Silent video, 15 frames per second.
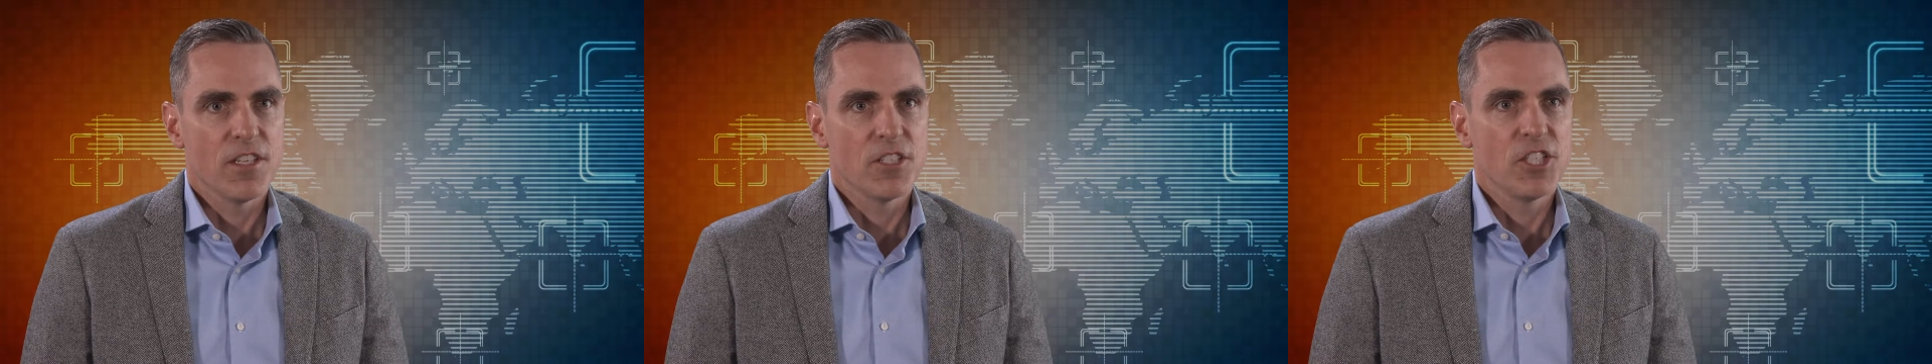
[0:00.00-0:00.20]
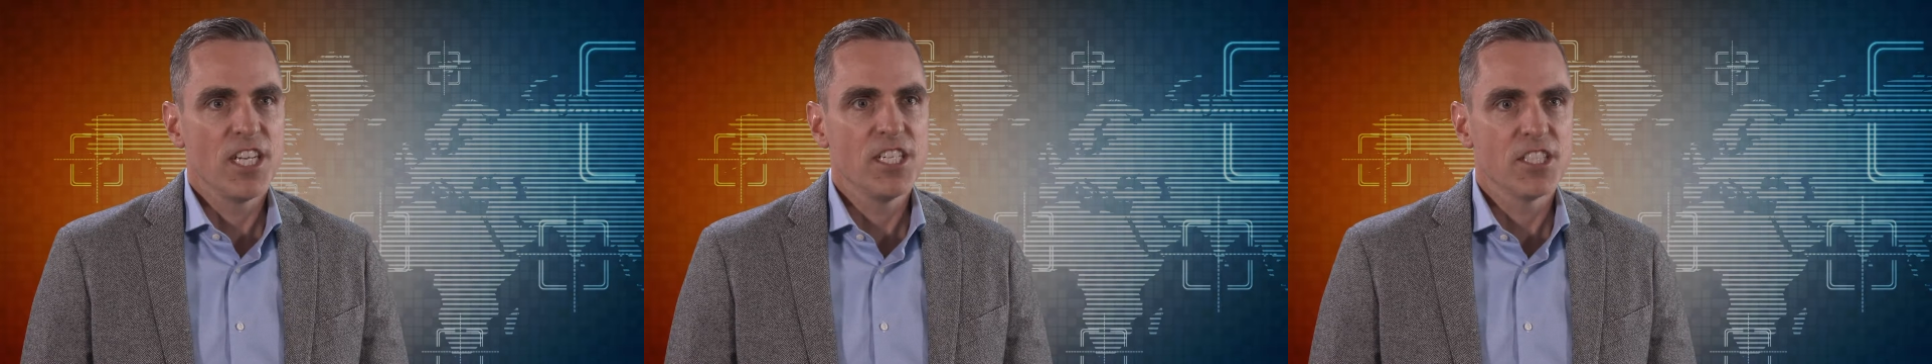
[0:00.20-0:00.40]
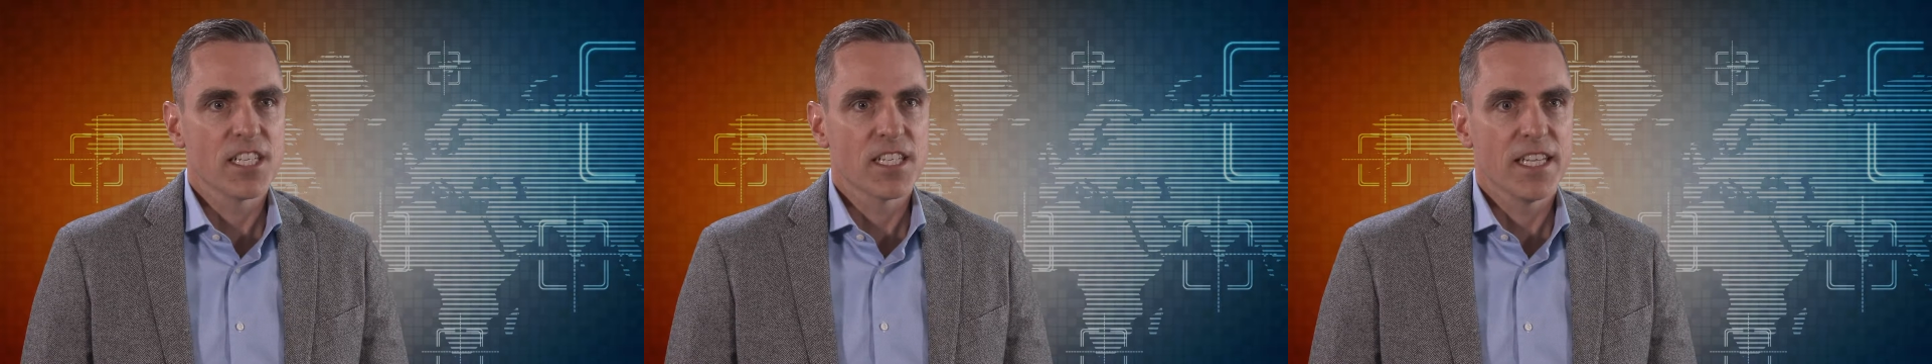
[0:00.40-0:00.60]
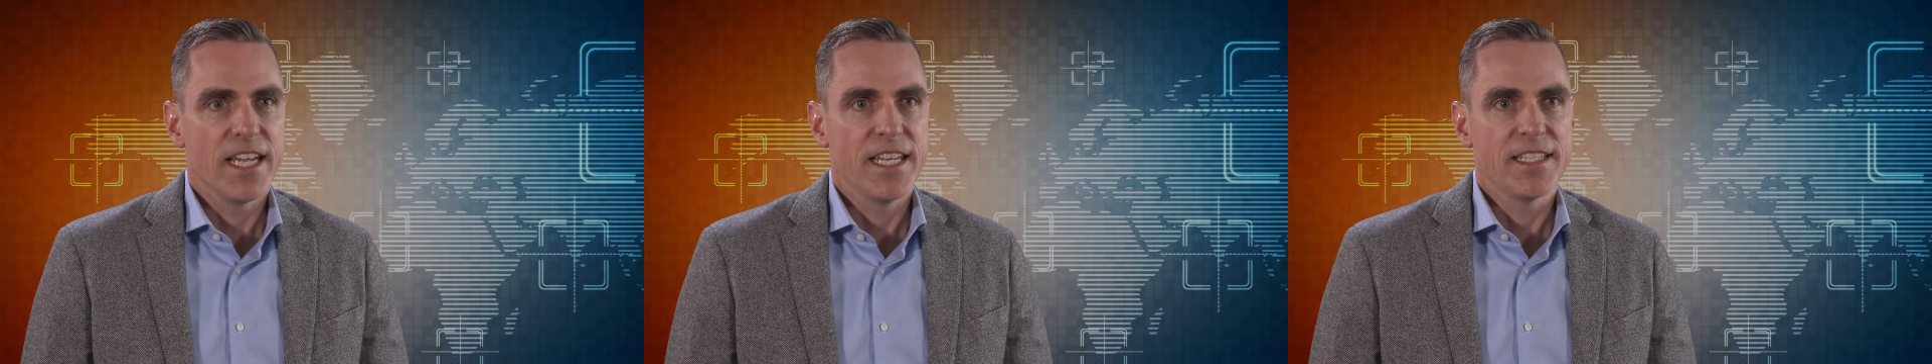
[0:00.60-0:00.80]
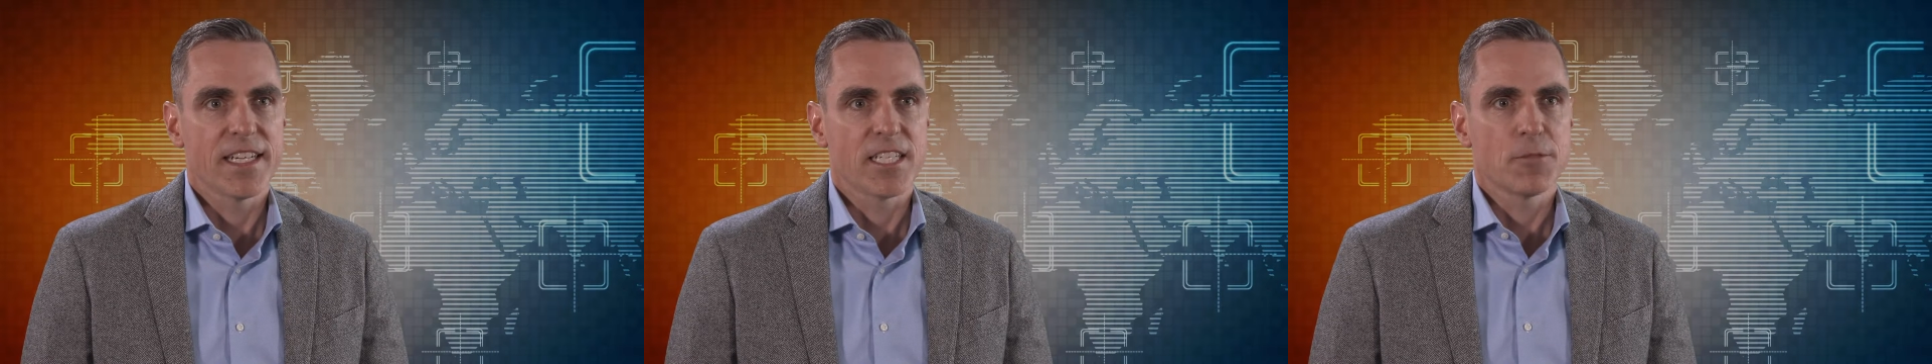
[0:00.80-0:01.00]
the changing
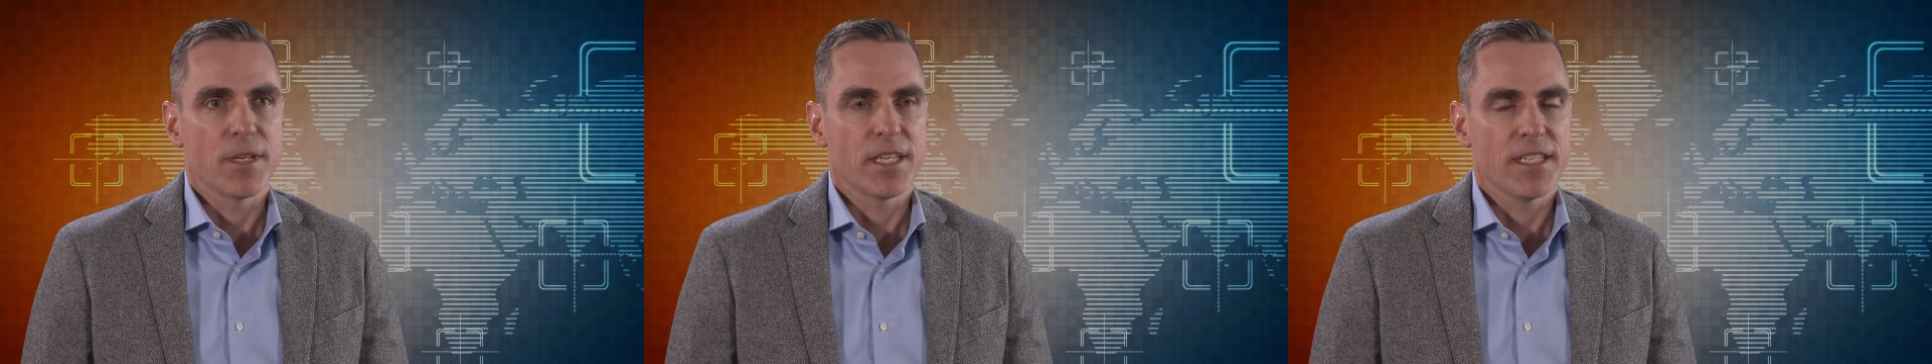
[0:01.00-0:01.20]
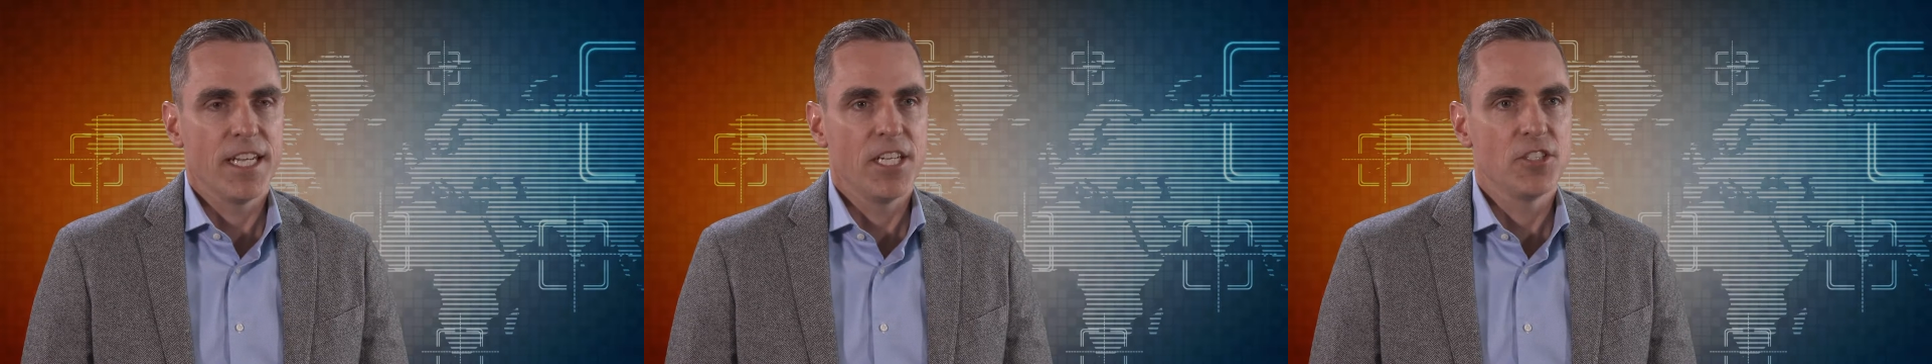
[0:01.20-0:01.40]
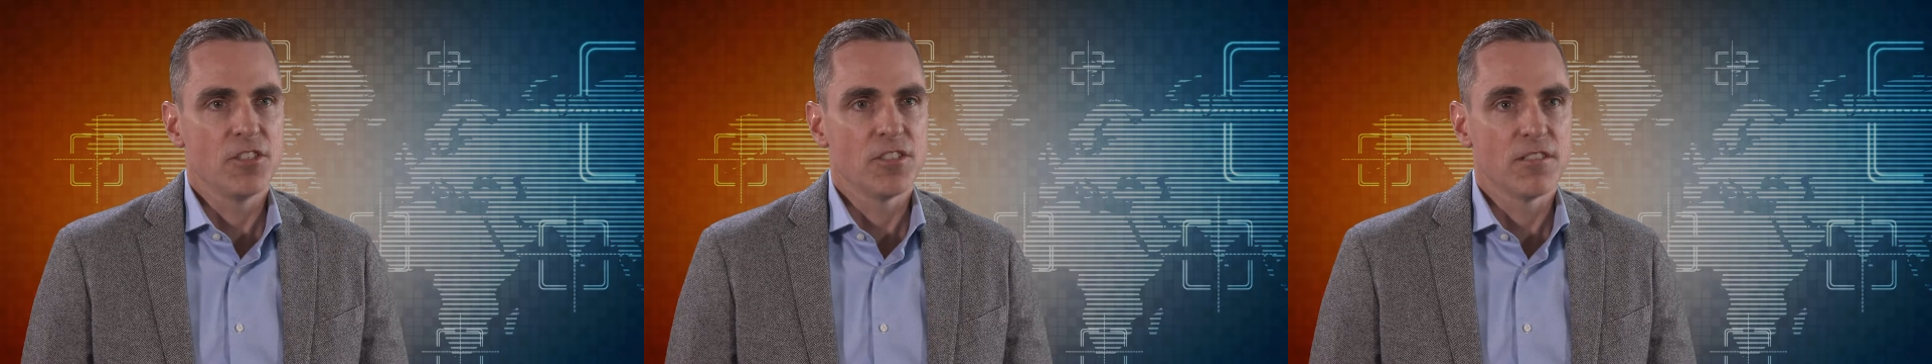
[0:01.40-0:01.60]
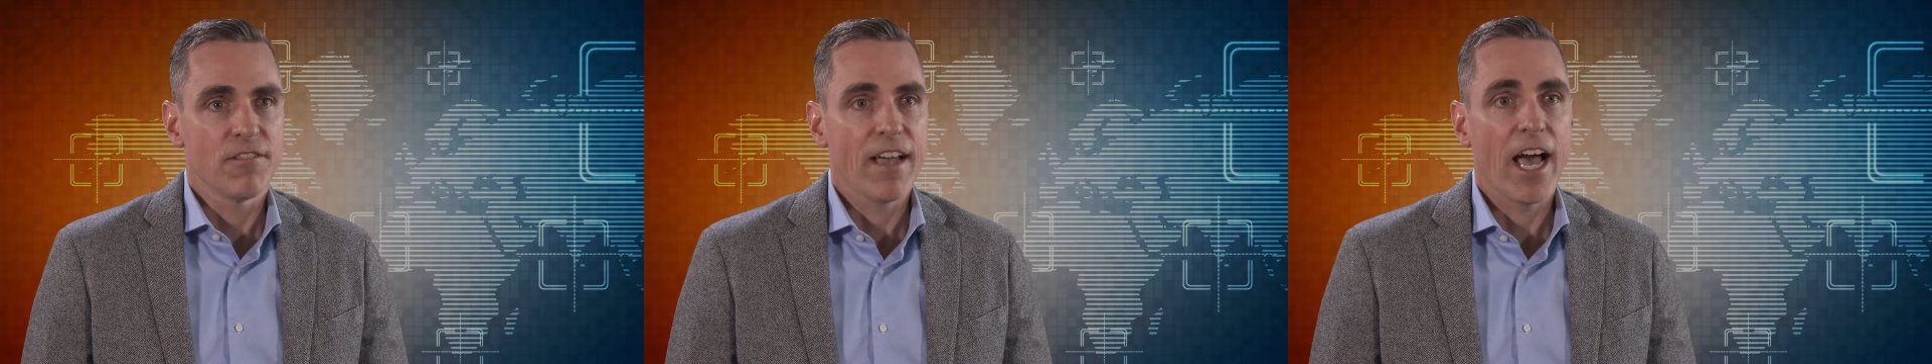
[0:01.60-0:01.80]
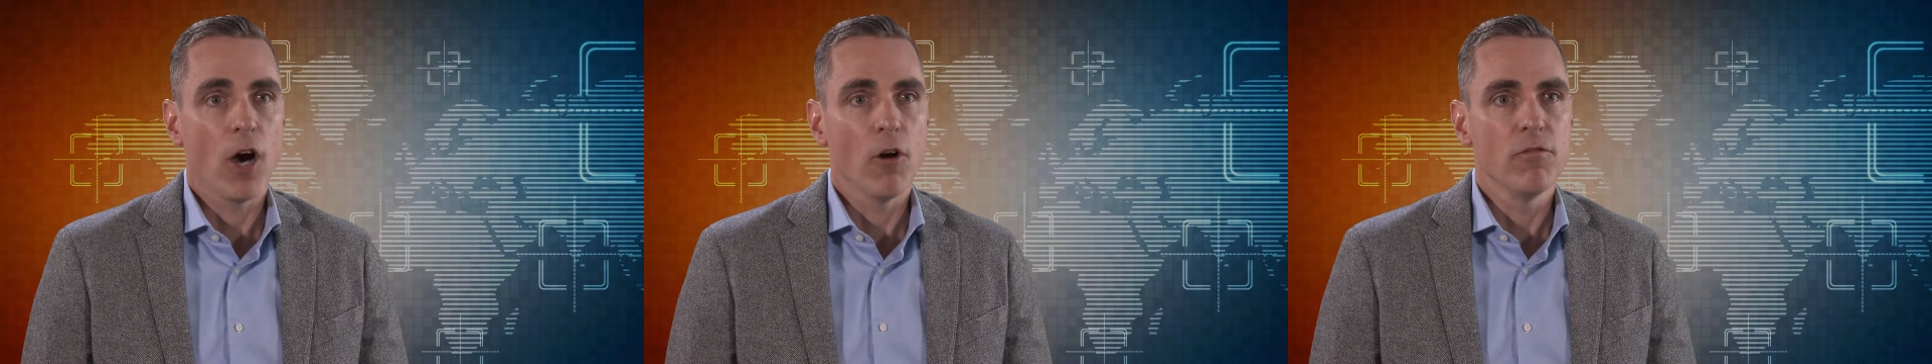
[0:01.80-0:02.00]
client expectations of
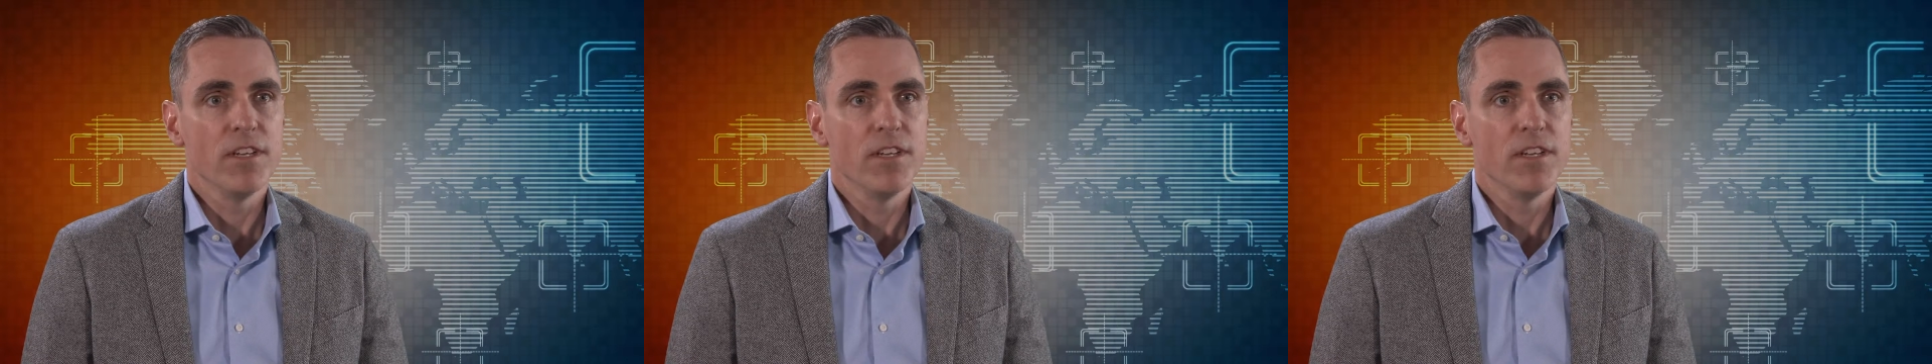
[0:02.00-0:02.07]
how